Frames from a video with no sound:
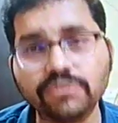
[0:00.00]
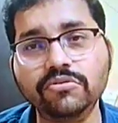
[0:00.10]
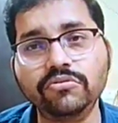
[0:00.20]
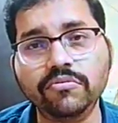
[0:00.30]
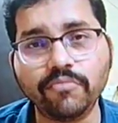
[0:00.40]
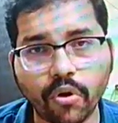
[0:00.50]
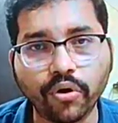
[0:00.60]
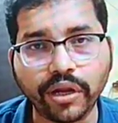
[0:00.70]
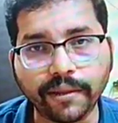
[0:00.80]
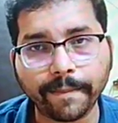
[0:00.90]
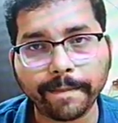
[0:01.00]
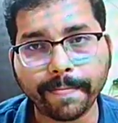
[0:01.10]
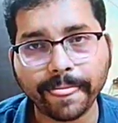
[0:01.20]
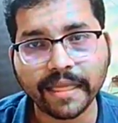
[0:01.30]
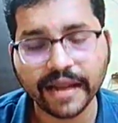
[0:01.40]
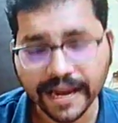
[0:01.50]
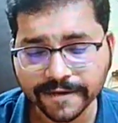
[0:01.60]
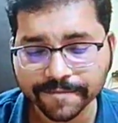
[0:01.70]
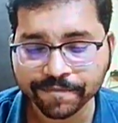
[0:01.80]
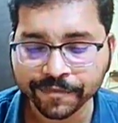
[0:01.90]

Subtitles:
to morning, right?